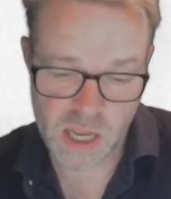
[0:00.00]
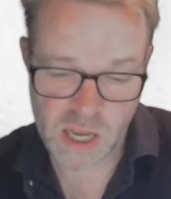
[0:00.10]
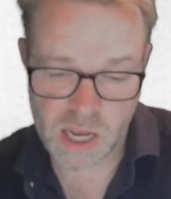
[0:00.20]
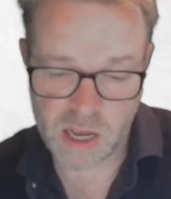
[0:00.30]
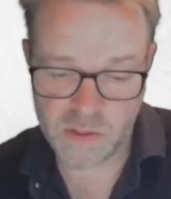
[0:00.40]

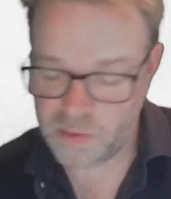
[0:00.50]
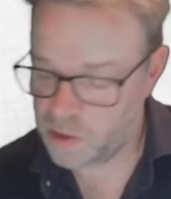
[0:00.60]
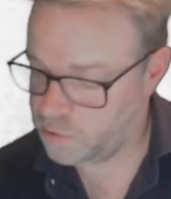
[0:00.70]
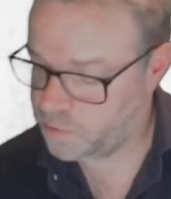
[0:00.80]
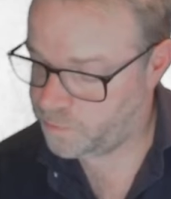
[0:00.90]
Uh,
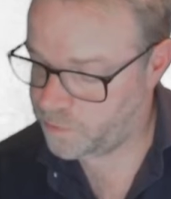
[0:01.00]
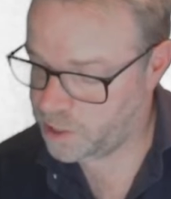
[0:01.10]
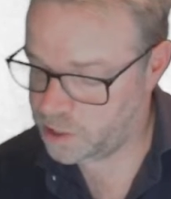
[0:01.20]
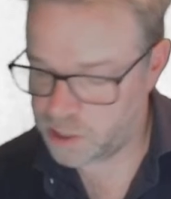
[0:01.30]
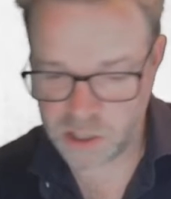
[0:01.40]
those
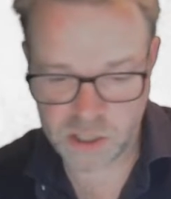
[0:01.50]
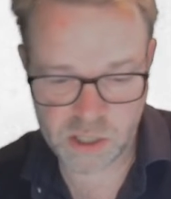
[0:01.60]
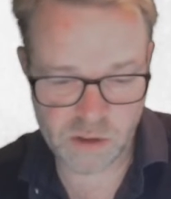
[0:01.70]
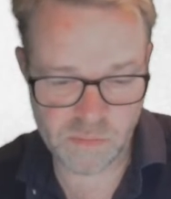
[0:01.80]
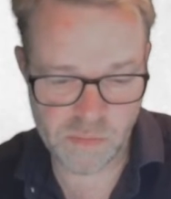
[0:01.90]
features
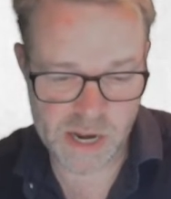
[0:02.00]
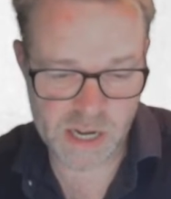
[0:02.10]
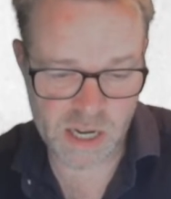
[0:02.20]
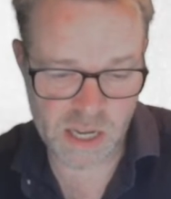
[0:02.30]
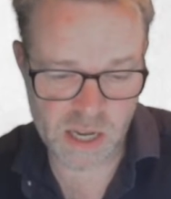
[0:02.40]

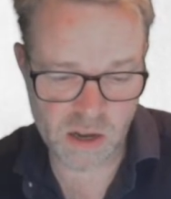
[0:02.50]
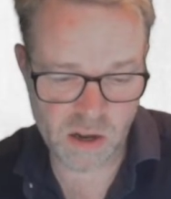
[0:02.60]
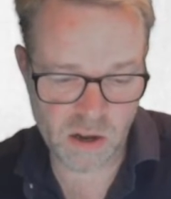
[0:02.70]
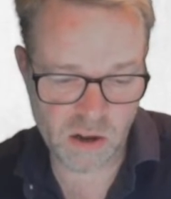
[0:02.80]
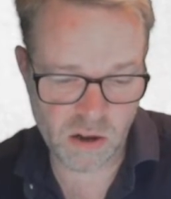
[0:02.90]
mainly
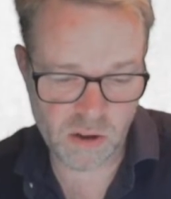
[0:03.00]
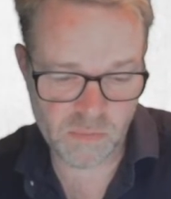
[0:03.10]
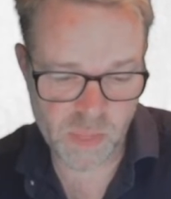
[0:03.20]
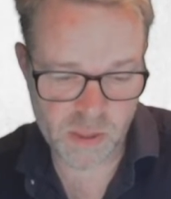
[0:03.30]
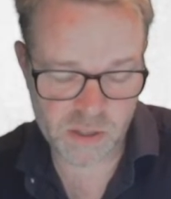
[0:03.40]
are
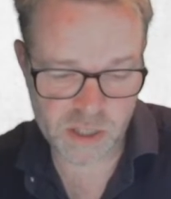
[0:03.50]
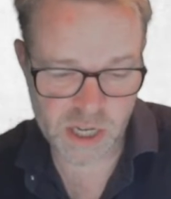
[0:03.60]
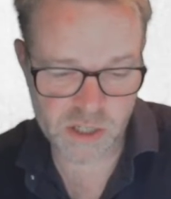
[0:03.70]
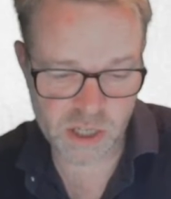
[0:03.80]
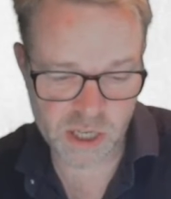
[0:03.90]

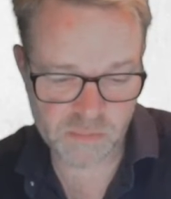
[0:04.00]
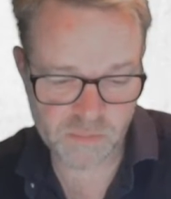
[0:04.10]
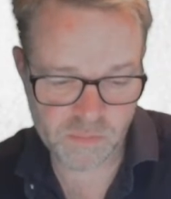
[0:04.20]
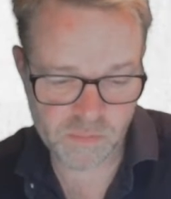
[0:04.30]
scheduling.